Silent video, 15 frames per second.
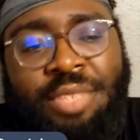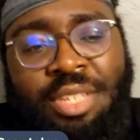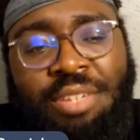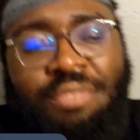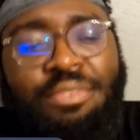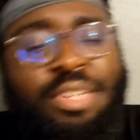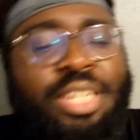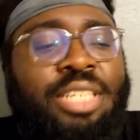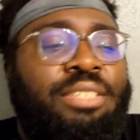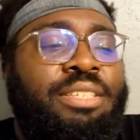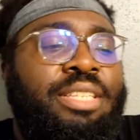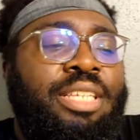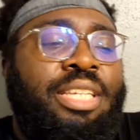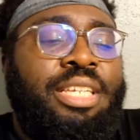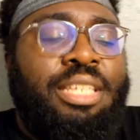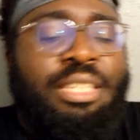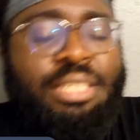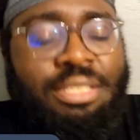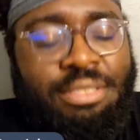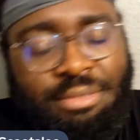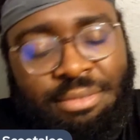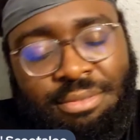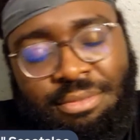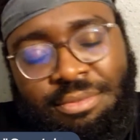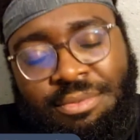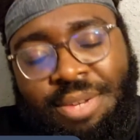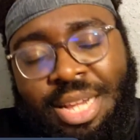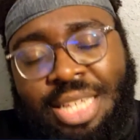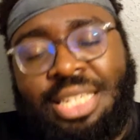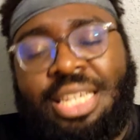Eventually,
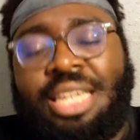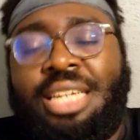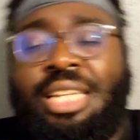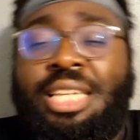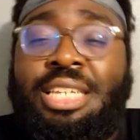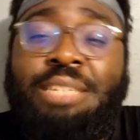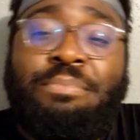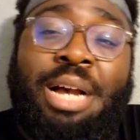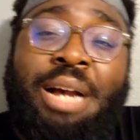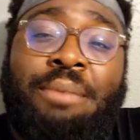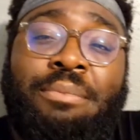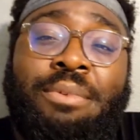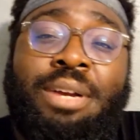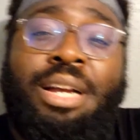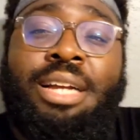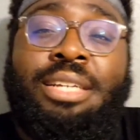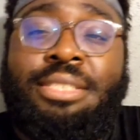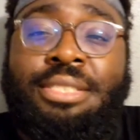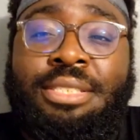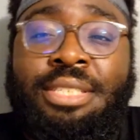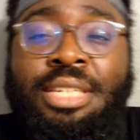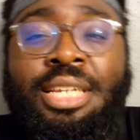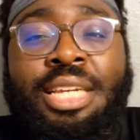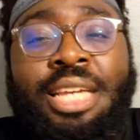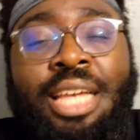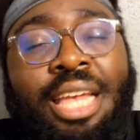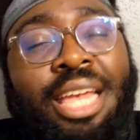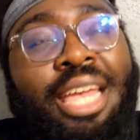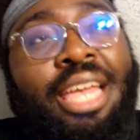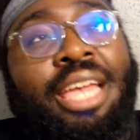Roxanne hits Pop Rocks.
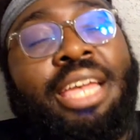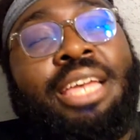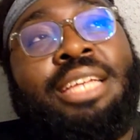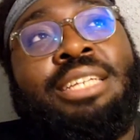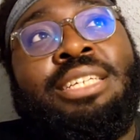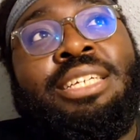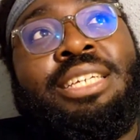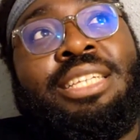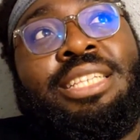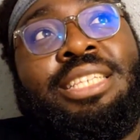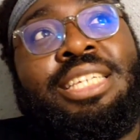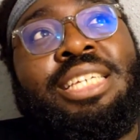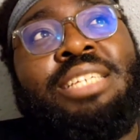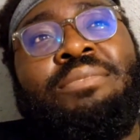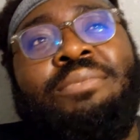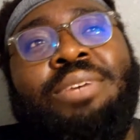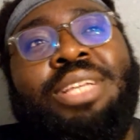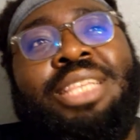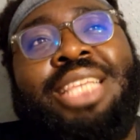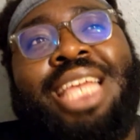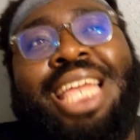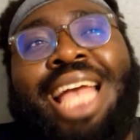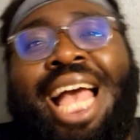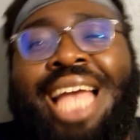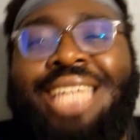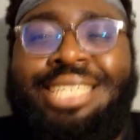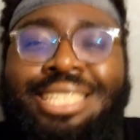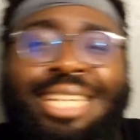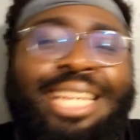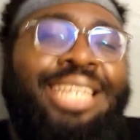And this is the one thing I
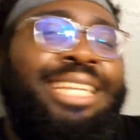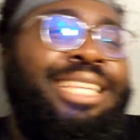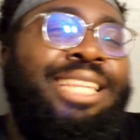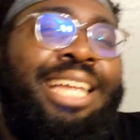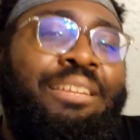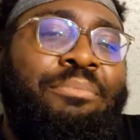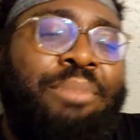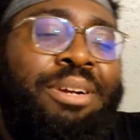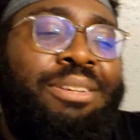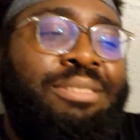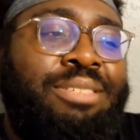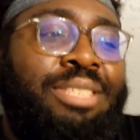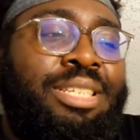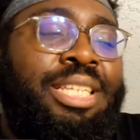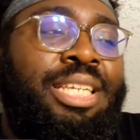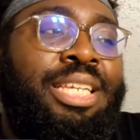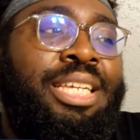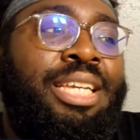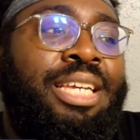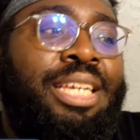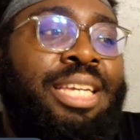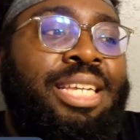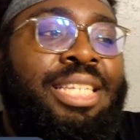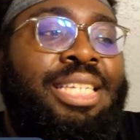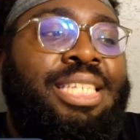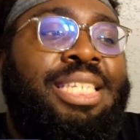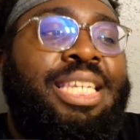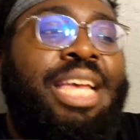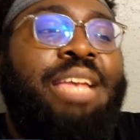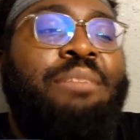didn't like personally. To
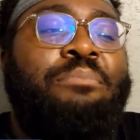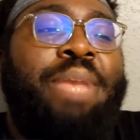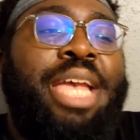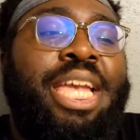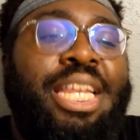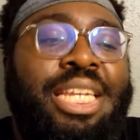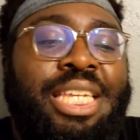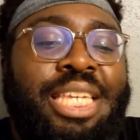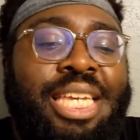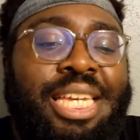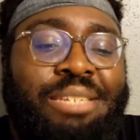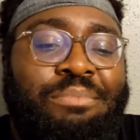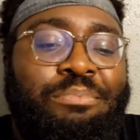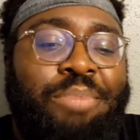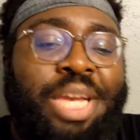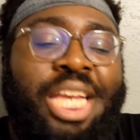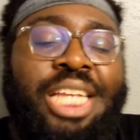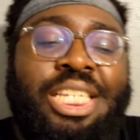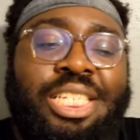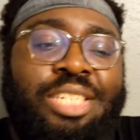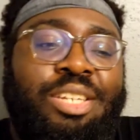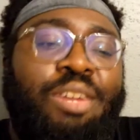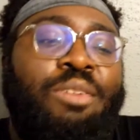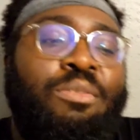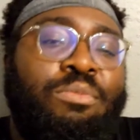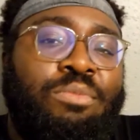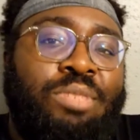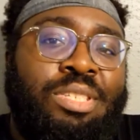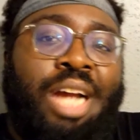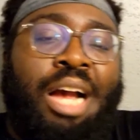say Mandy has been so
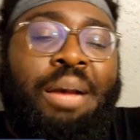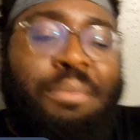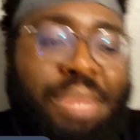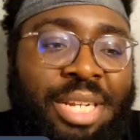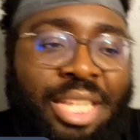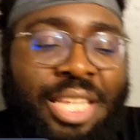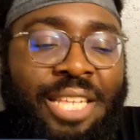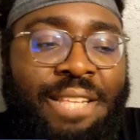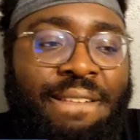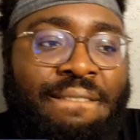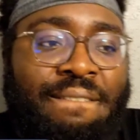dominant,